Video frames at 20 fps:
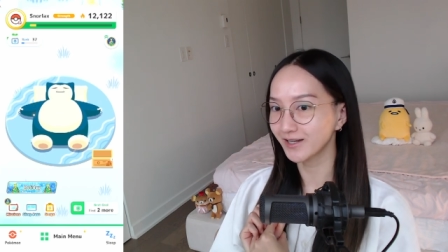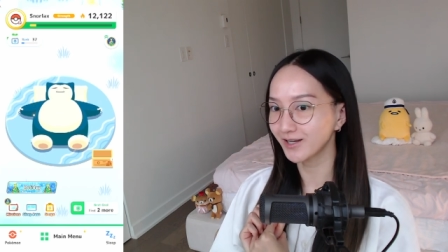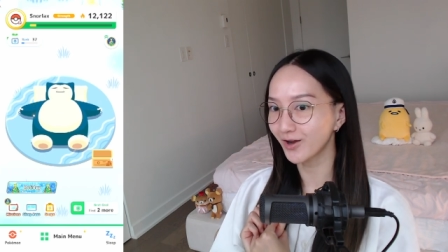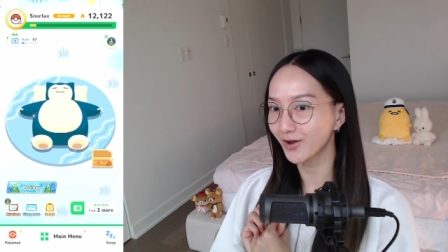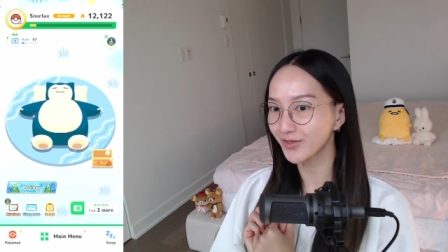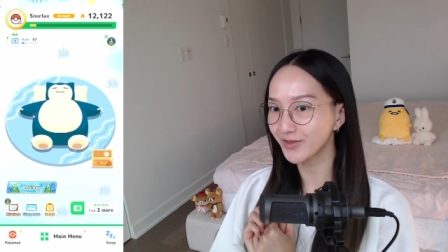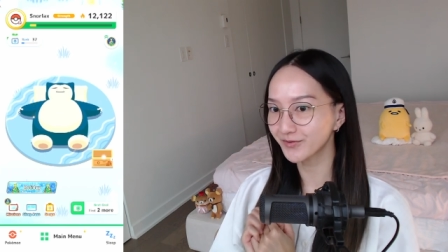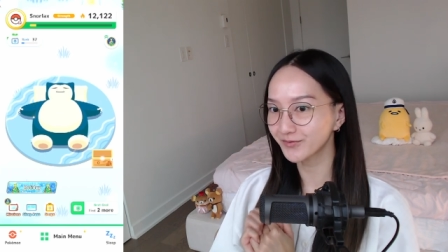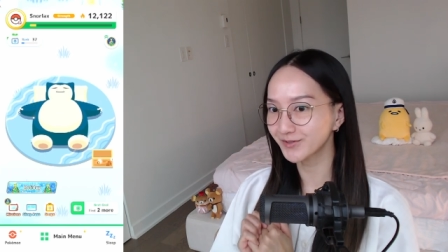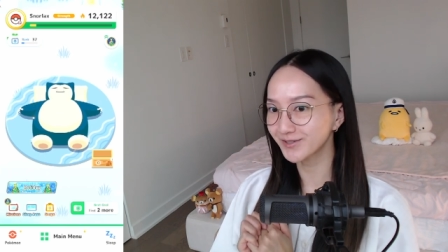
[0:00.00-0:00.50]
on
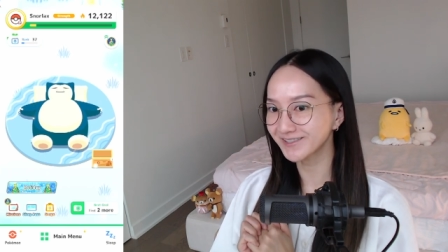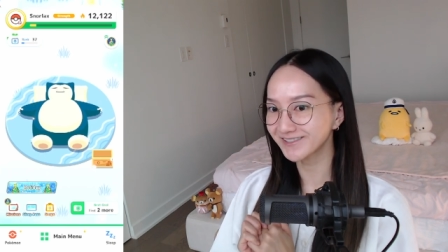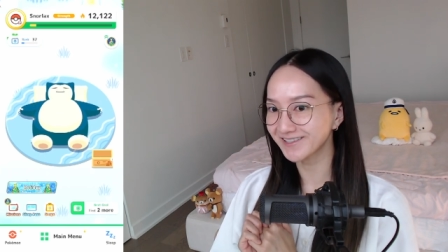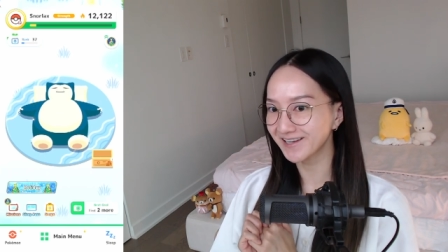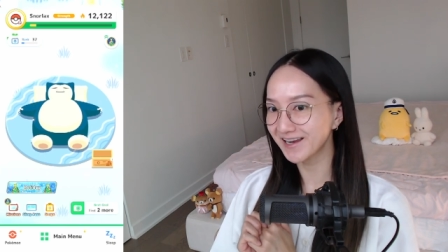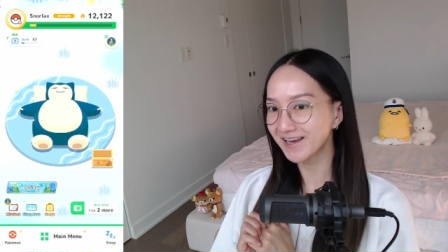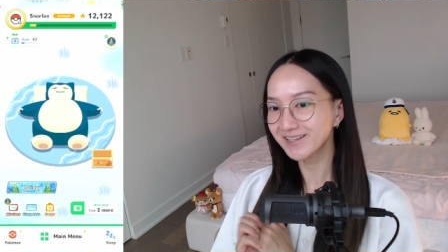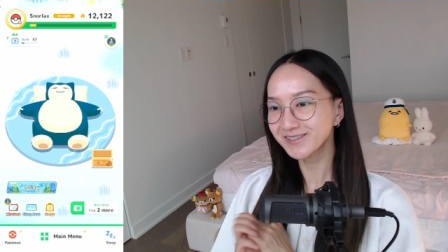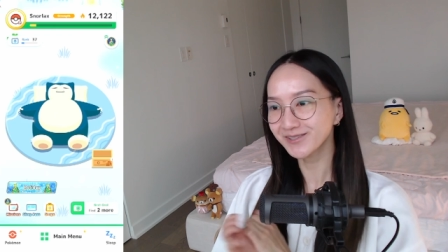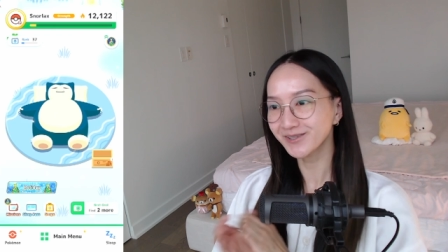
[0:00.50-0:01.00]
the first
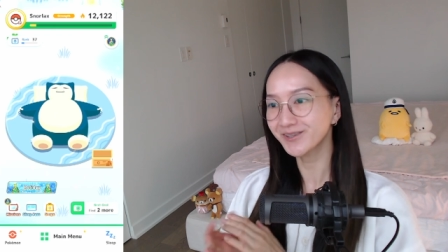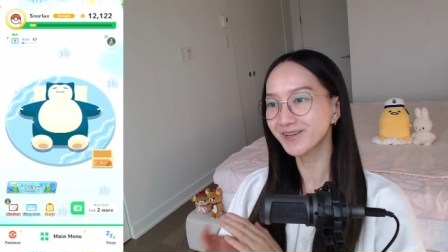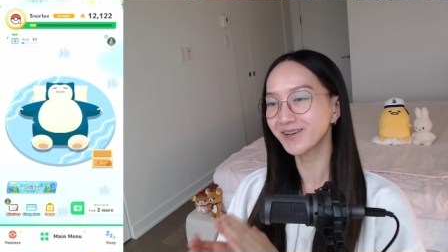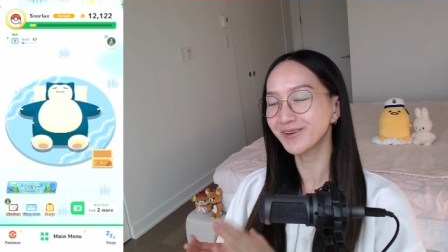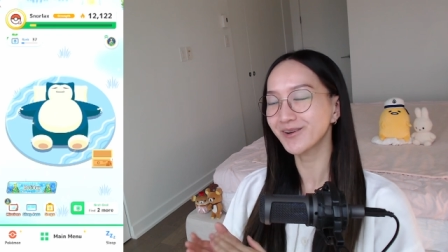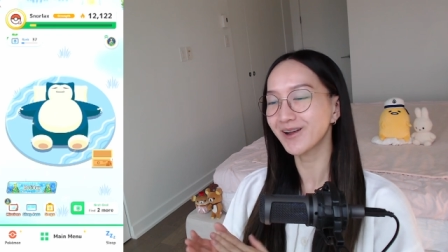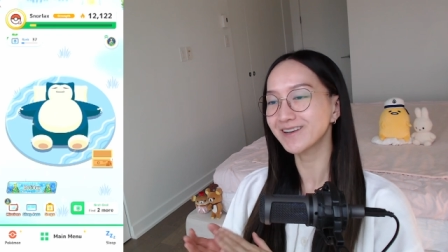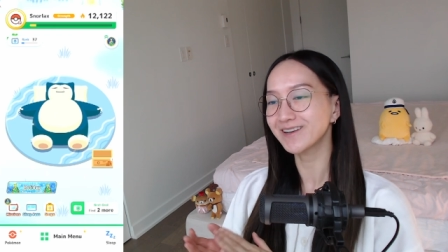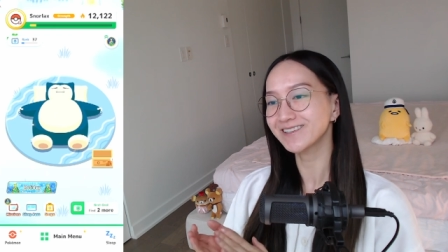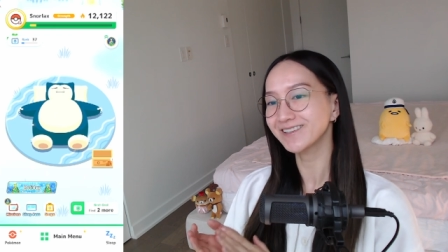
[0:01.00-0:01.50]
day, so
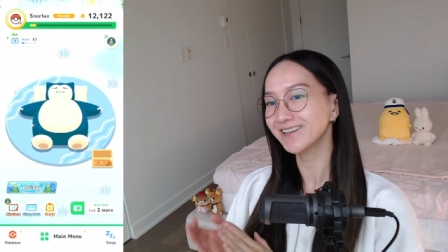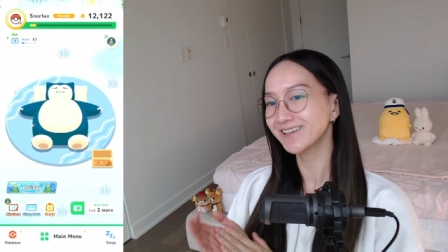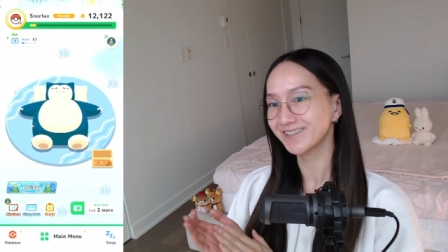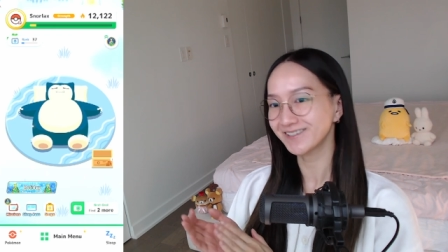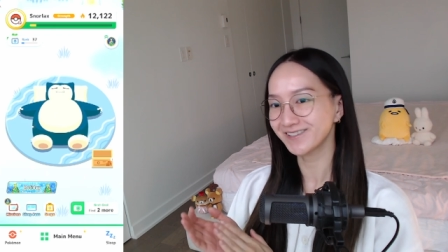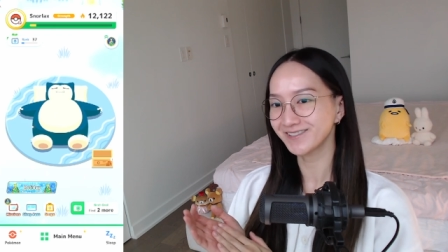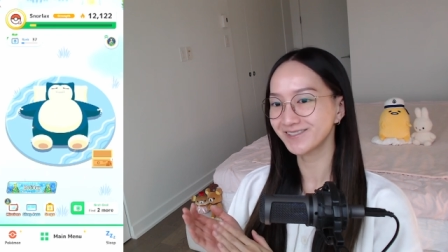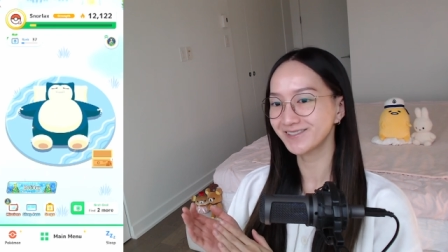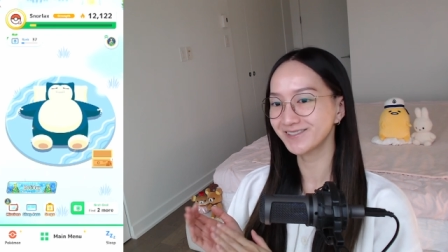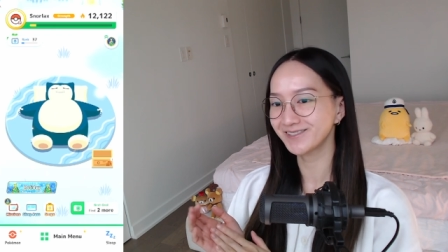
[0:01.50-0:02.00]

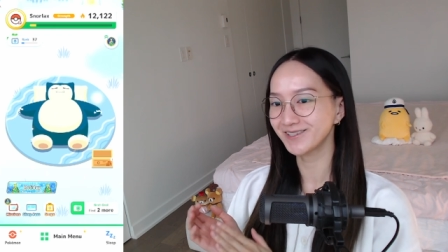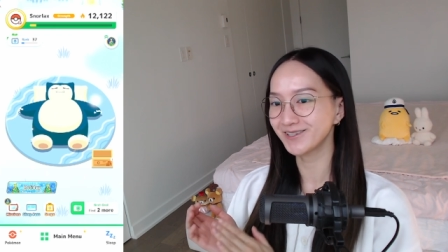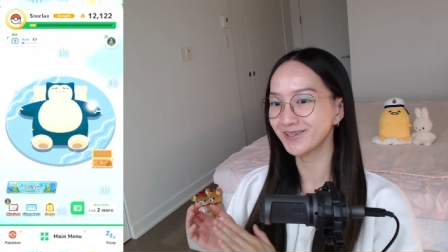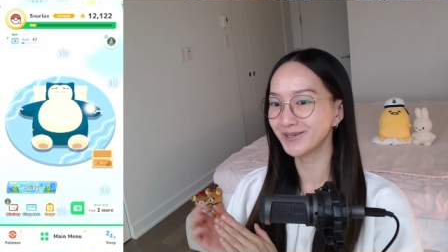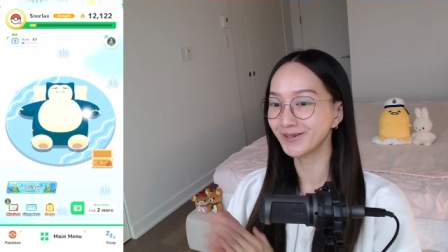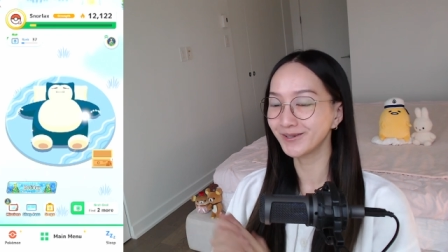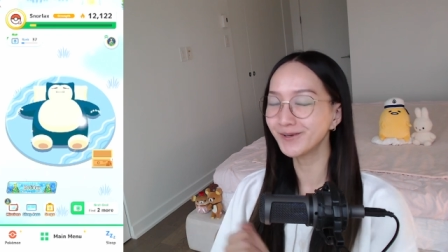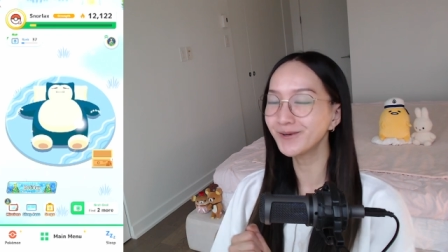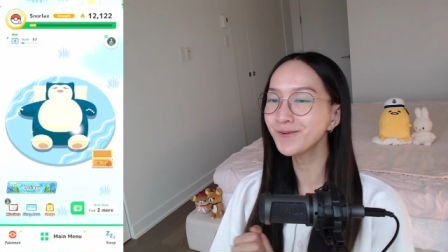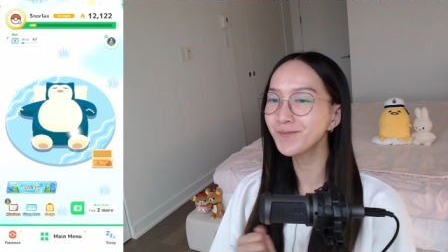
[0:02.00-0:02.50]
congratulations to
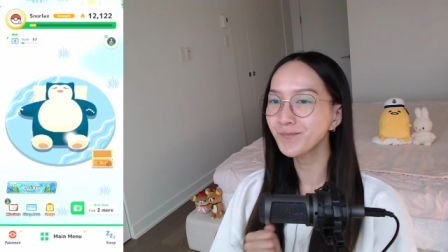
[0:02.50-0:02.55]
you.